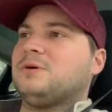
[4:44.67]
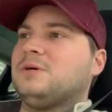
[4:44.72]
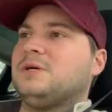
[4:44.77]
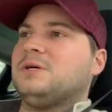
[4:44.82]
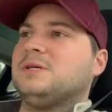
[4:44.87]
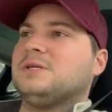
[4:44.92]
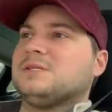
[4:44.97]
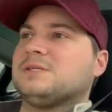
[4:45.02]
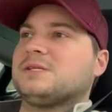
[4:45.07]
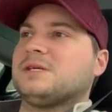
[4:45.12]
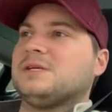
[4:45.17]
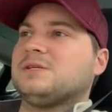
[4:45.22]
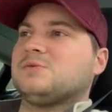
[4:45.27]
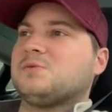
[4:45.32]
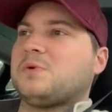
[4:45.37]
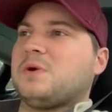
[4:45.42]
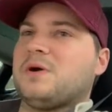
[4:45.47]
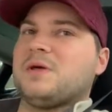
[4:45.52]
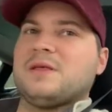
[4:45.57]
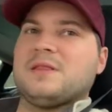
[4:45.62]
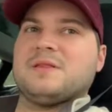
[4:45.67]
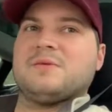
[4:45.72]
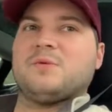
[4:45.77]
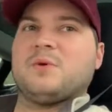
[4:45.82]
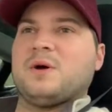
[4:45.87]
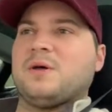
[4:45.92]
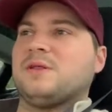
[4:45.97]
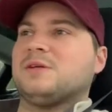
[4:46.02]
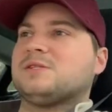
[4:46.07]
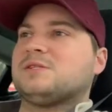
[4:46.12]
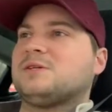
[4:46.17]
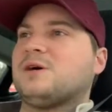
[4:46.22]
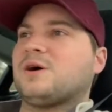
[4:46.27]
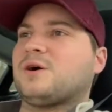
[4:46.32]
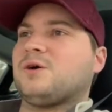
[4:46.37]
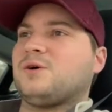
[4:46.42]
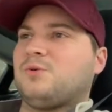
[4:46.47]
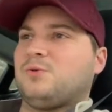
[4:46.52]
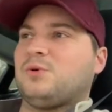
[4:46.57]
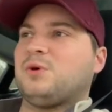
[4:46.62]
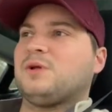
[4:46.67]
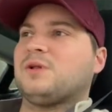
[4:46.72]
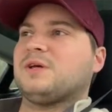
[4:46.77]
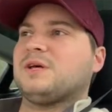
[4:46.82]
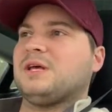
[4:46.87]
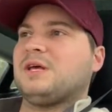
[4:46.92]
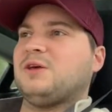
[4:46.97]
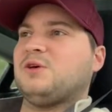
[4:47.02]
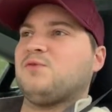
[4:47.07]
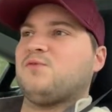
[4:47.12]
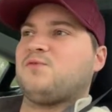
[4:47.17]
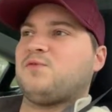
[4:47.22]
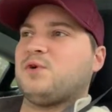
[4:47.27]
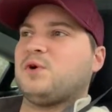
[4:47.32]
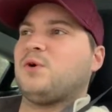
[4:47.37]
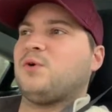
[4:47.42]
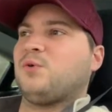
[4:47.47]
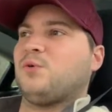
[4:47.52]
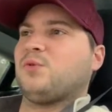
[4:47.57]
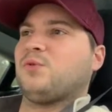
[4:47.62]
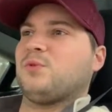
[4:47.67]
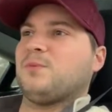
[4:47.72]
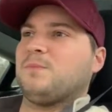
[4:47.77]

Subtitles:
is where this sucker really, you feel